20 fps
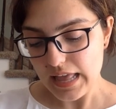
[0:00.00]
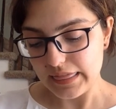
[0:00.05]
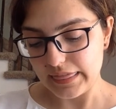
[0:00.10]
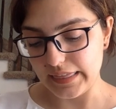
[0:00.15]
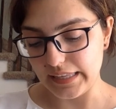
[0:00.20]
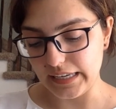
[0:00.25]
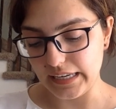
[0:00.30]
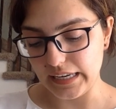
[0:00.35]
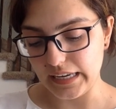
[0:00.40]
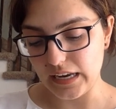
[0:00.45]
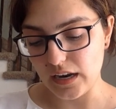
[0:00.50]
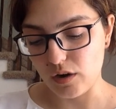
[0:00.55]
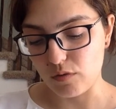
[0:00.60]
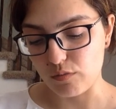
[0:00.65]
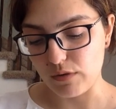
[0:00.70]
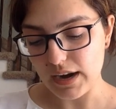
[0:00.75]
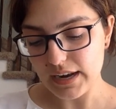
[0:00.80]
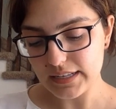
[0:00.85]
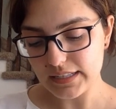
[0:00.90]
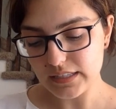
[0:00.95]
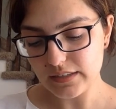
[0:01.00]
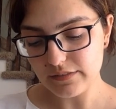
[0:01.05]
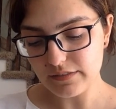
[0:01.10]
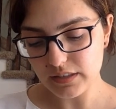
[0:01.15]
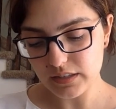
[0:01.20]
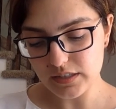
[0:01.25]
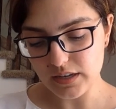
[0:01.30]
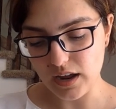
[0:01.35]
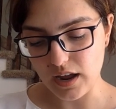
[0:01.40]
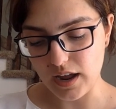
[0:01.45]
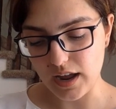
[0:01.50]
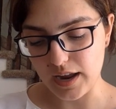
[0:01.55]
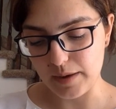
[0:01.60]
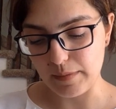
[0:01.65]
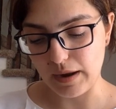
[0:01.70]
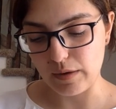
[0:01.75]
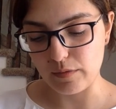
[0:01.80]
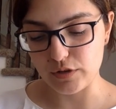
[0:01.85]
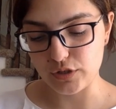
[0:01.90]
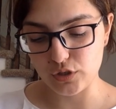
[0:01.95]
The rest of the time
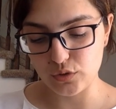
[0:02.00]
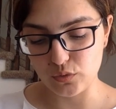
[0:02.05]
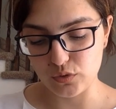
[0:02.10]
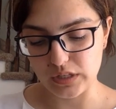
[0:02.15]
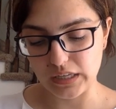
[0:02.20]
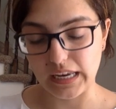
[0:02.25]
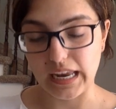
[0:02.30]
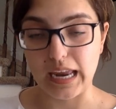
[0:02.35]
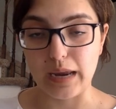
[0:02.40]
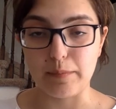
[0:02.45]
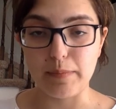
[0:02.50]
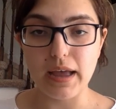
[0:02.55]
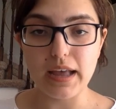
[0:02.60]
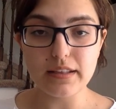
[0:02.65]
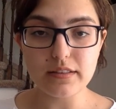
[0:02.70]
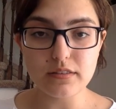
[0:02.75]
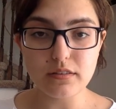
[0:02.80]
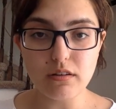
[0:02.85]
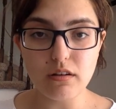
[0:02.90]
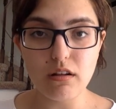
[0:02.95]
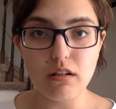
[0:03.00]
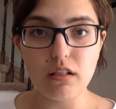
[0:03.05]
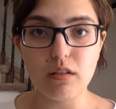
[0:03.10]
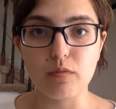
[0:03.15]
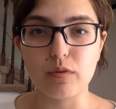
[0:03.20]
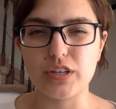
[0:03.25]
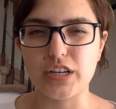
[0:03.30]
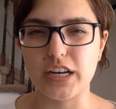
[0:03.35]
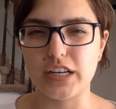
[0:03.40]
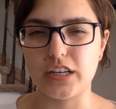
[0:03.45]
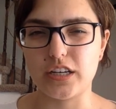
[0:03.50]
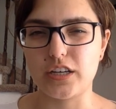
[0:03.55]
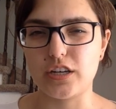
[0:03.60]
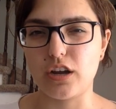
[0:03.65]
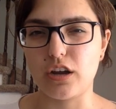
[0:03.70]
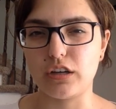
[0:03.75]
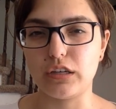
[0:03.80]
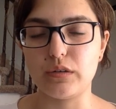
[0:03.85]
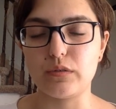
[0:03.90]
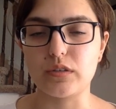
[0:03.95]
I was using a pencil, which I did
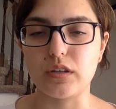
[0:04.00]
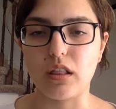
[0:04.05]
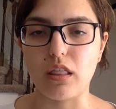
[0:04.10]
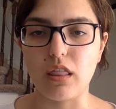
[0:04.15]
not use a